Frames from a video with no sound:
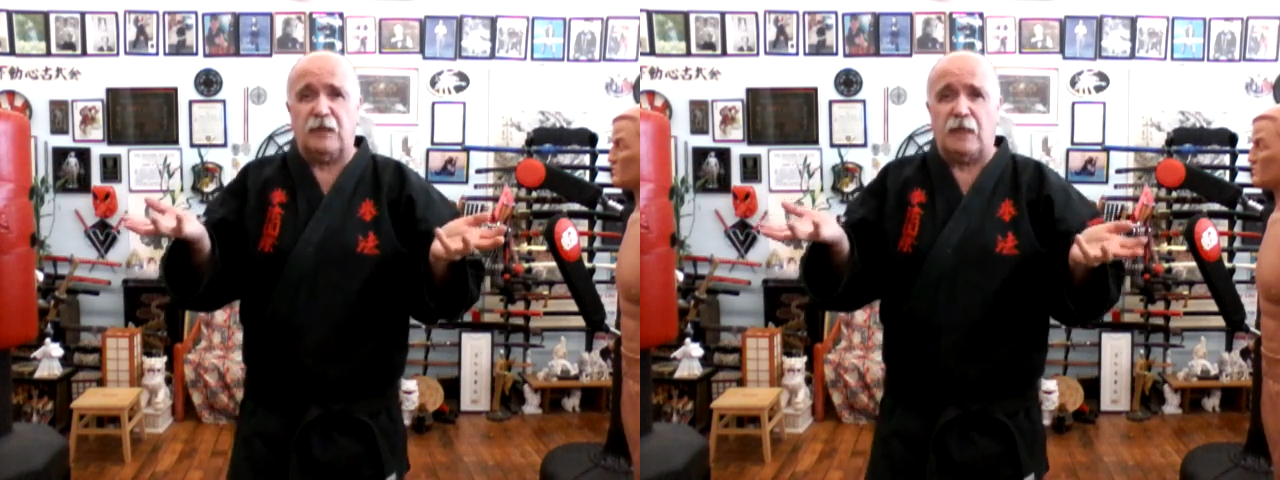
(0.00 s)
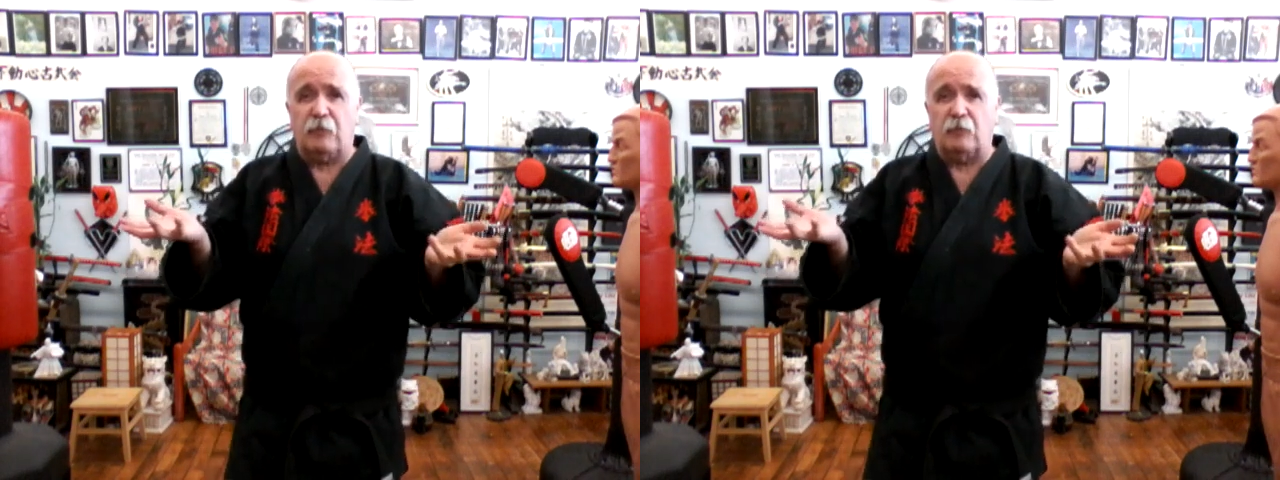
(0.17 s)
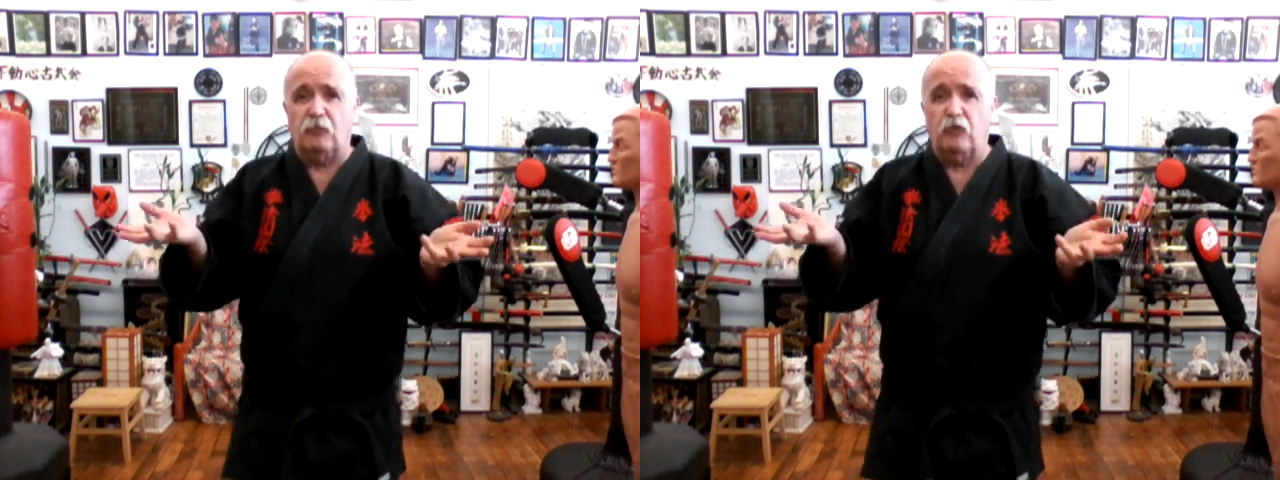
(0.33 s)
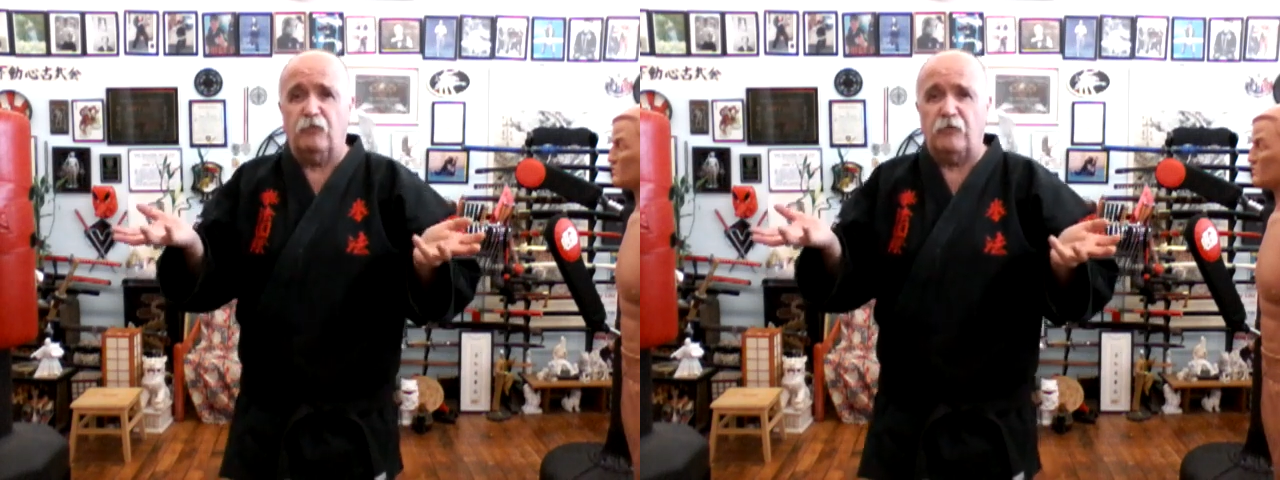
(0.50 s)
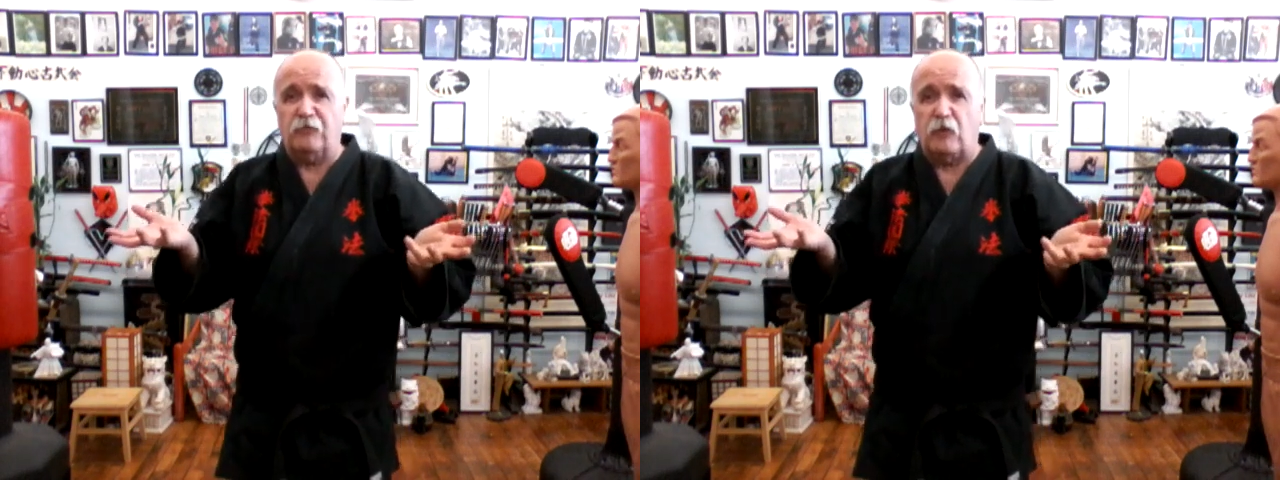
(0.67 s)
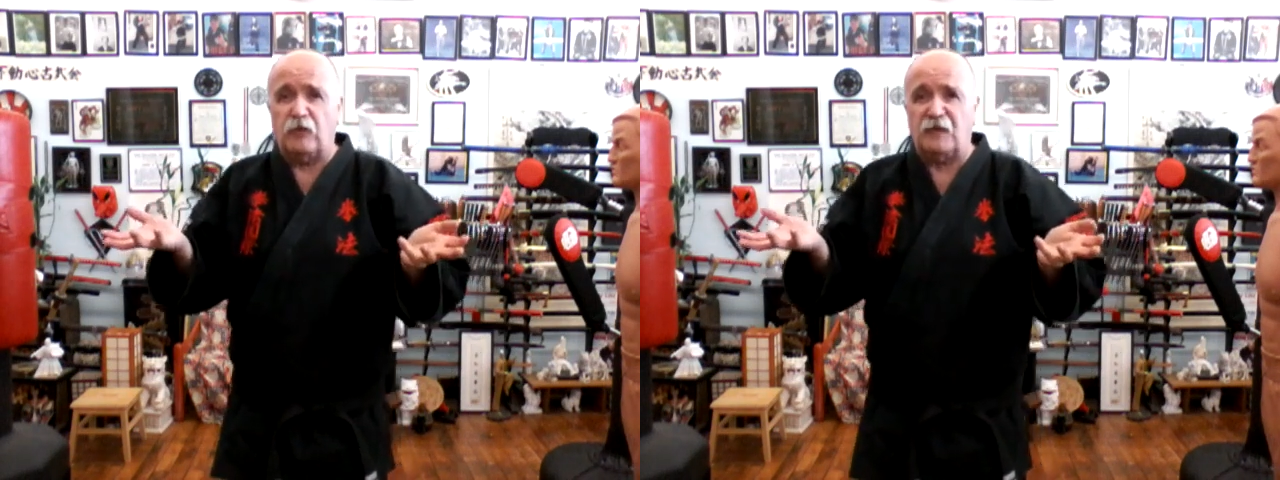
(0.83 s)
being able to move
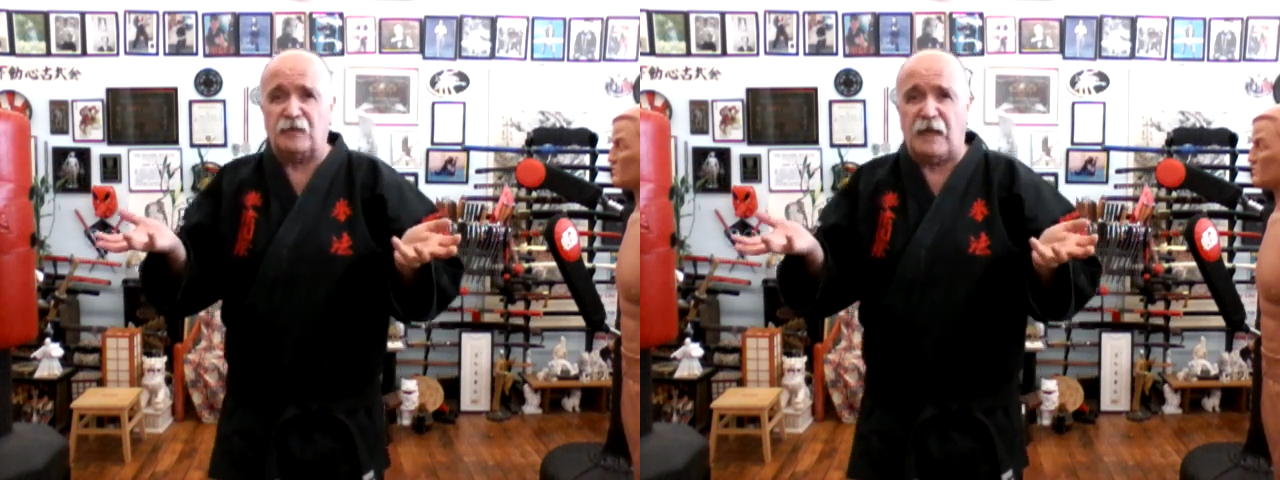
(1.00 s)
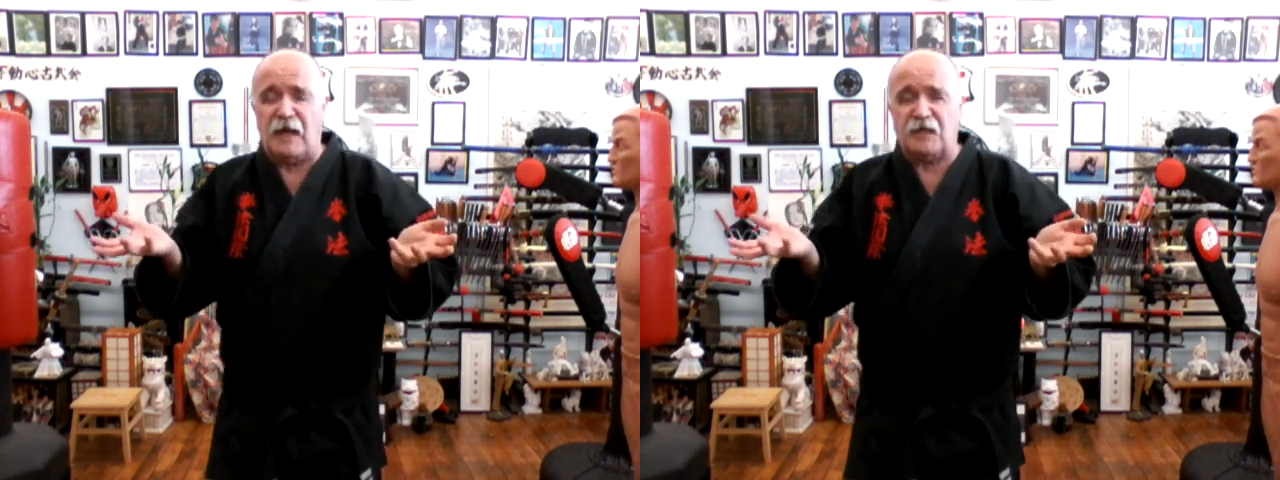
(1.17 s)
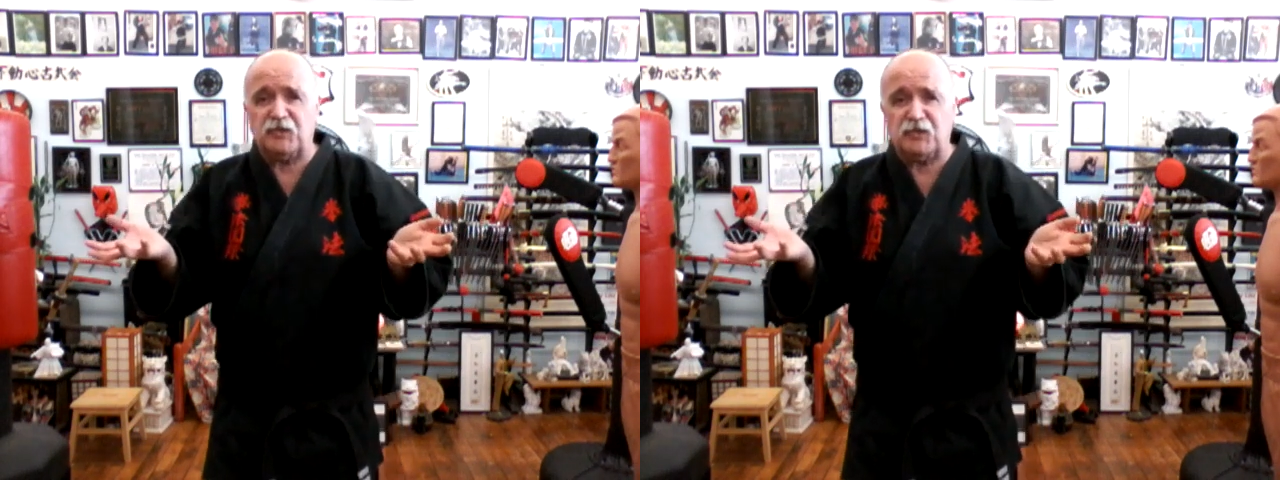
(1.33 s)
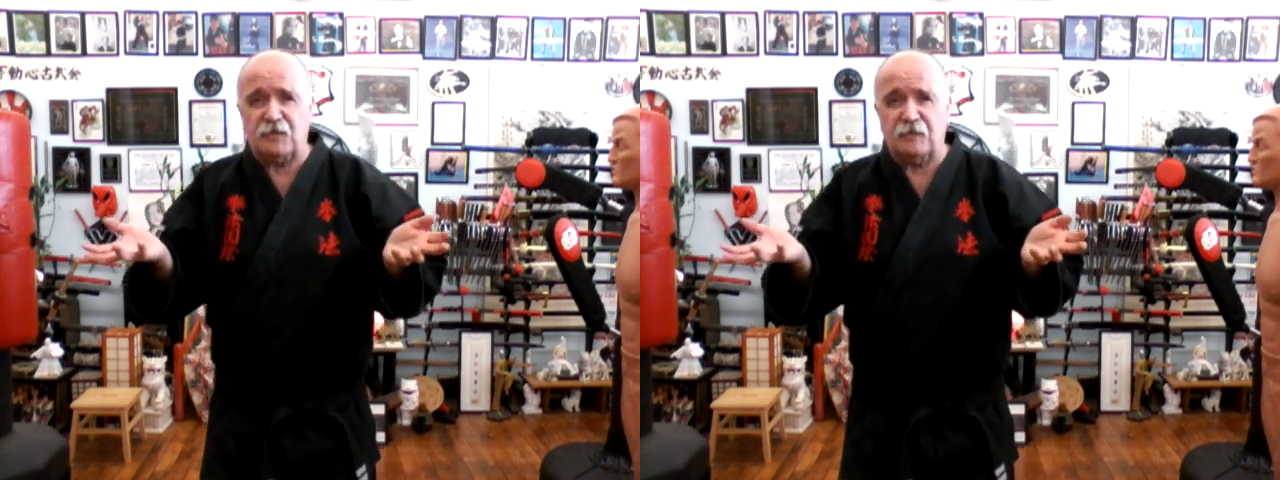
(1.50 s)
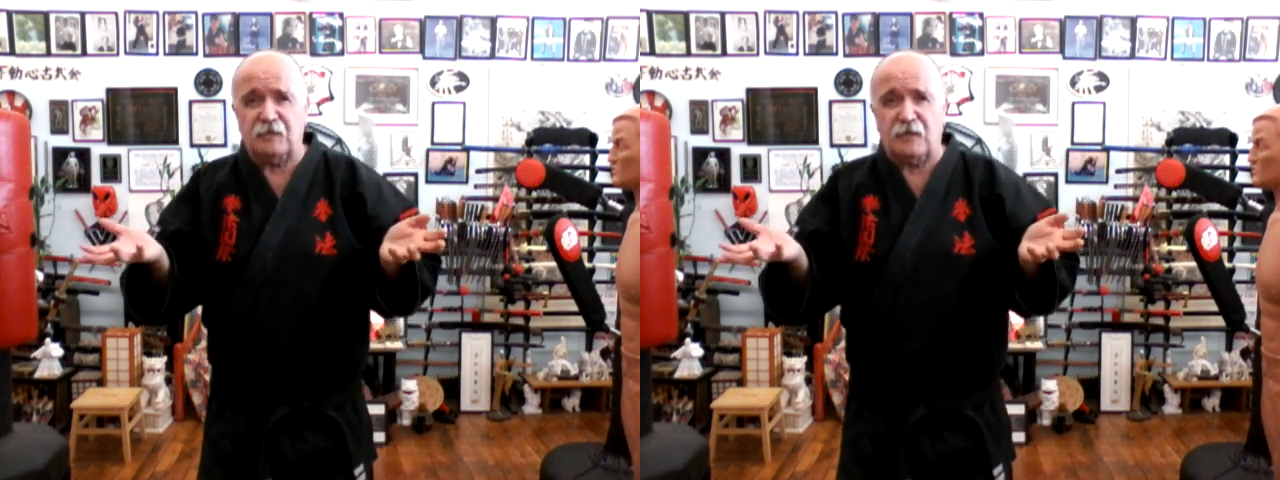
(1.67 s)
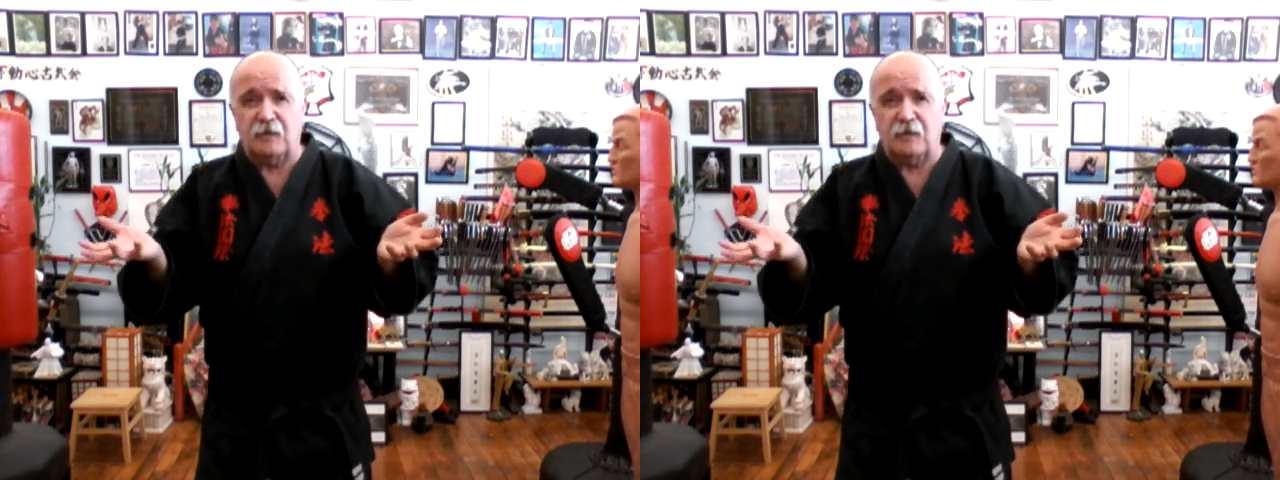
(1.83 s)
with various actions,